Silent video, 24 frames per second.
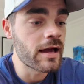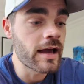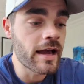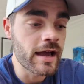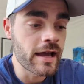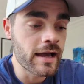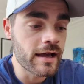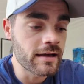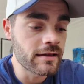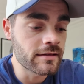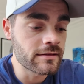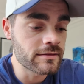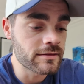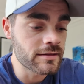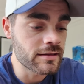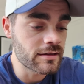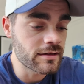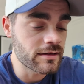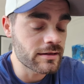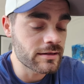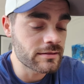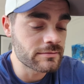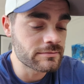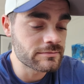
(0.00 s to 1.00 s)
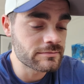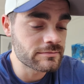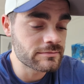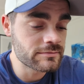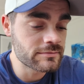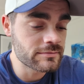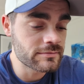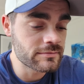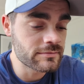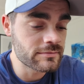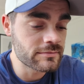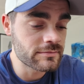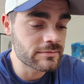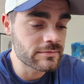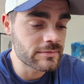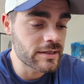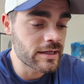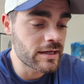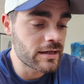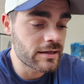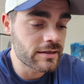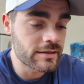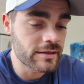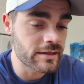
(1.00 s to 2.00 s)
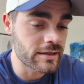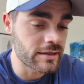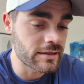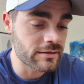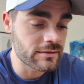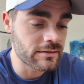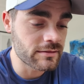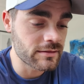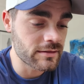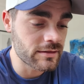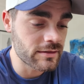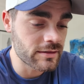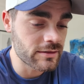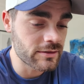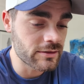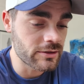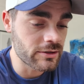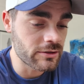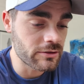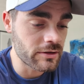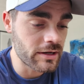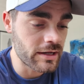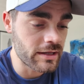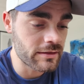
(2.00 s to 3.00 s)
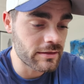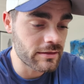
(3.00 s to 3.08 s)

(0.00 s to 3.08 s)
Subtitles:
And yeah, again, you know,